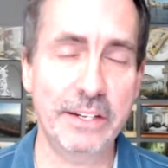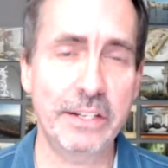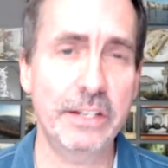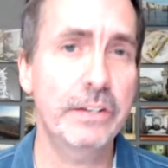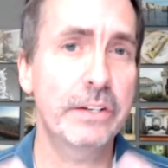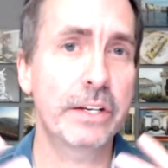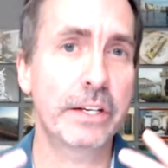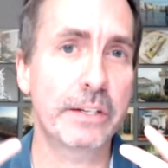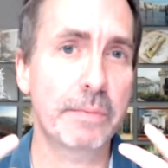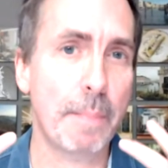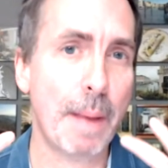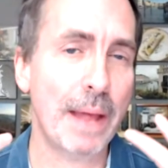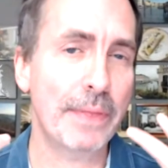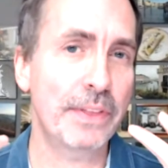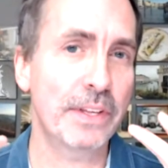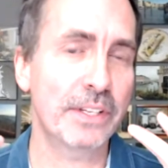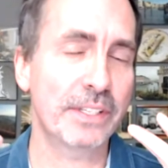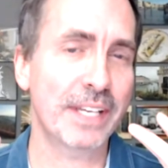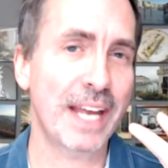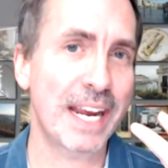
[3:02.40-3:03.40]
This is just
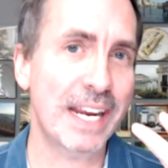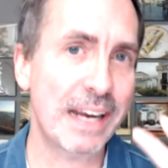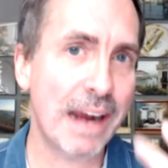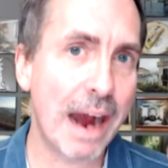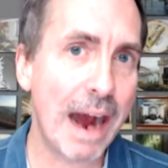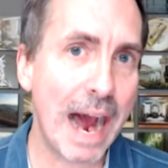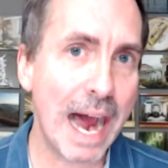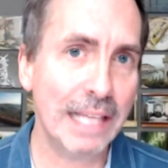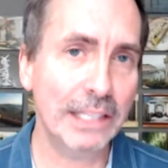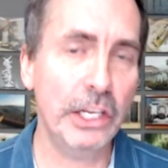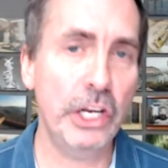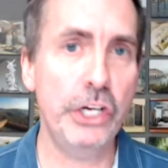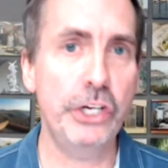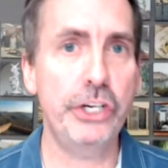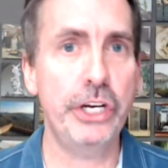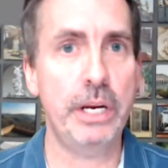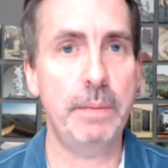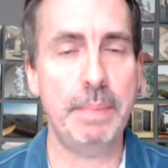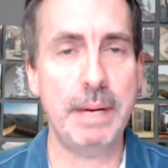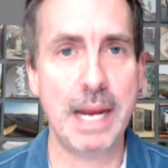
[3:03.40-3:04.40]
about the
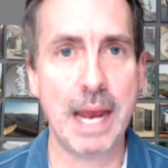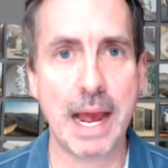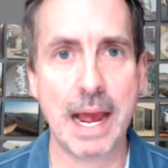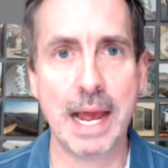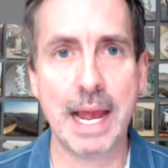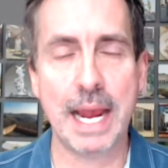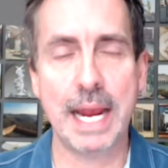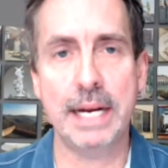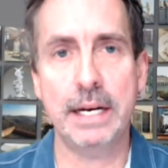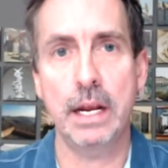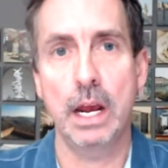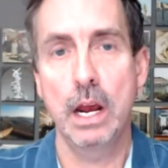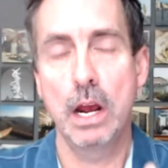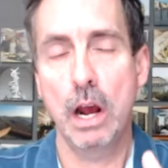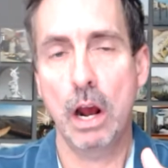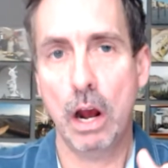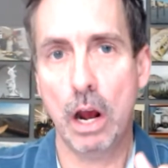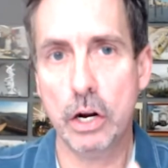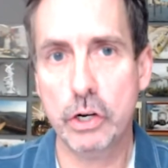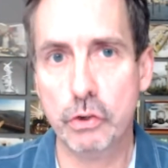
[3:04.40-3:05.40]
psychology behind
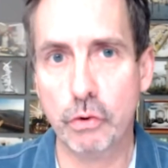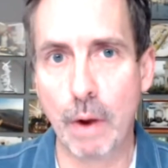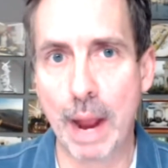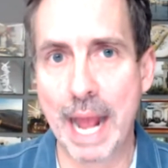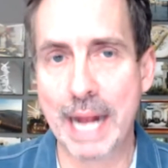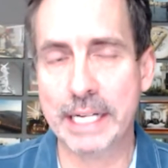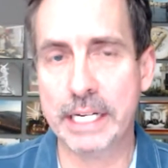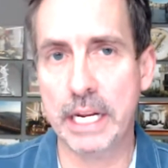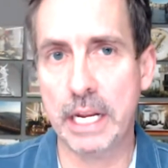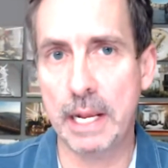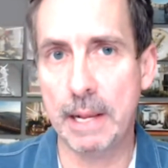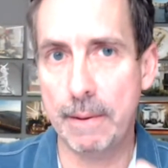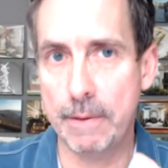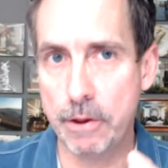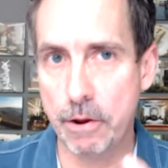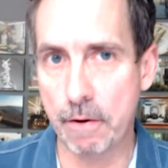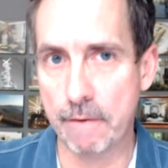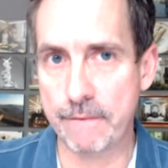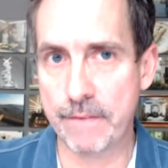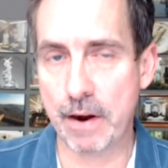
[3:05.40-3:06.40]
attracting
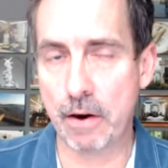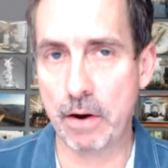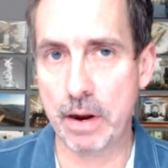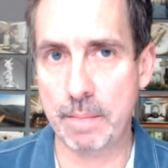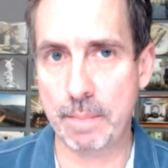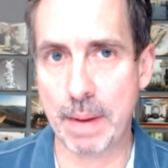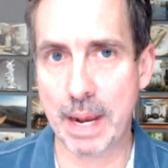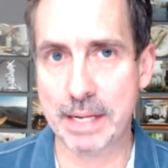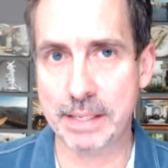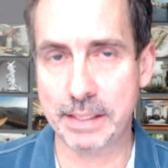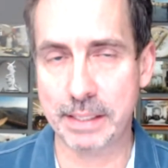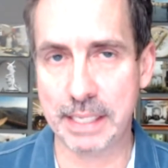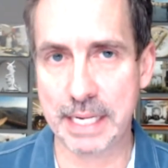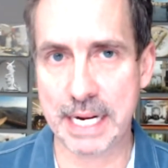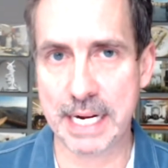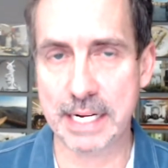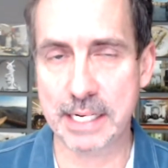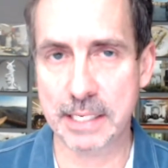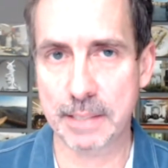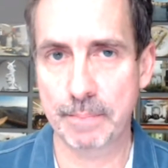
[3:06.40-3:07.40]
your very best
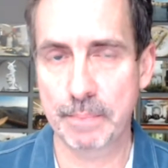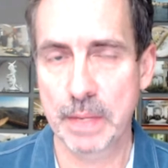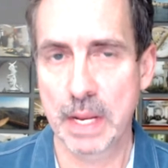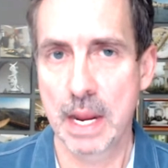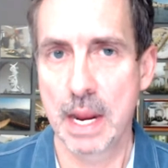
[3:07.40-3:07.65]
leads.